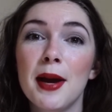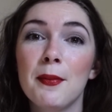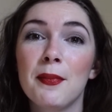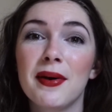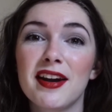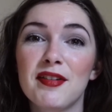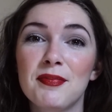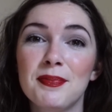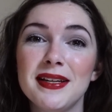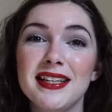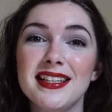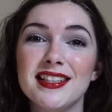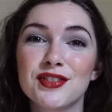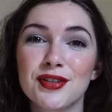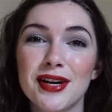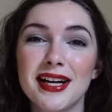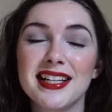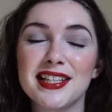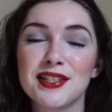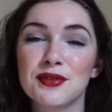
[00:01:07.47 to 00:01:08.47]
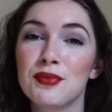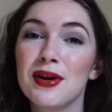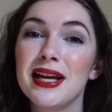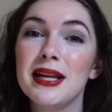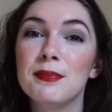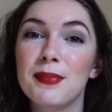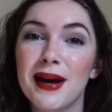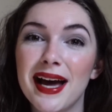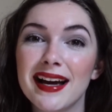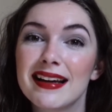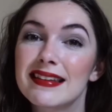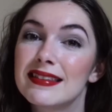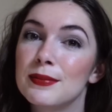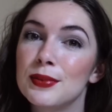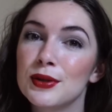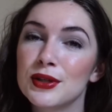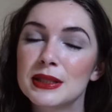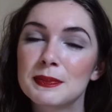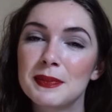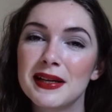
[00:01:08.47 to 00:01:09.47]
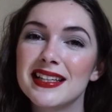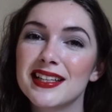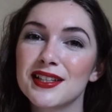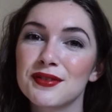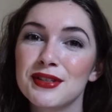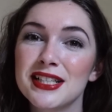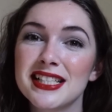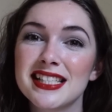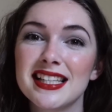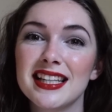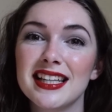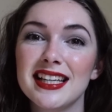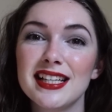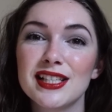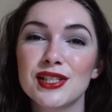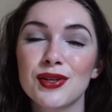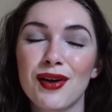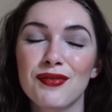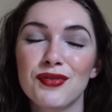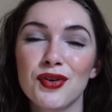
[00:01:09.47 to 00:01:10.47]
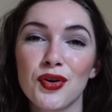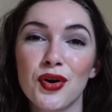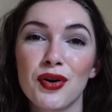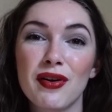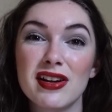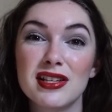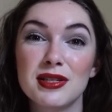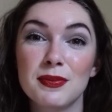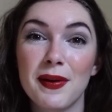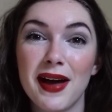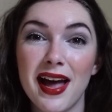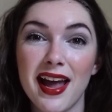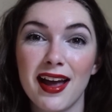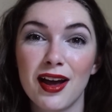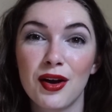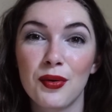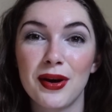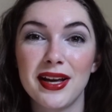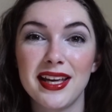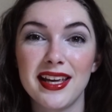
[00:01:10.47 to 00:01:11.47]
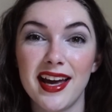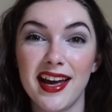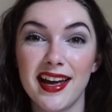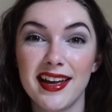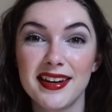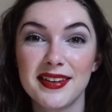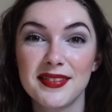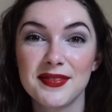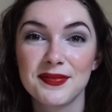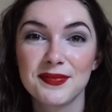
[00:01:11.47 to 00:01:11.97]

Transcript: but I've been trying to rein back the book spending recently, so I've not got around to buying it quite yet.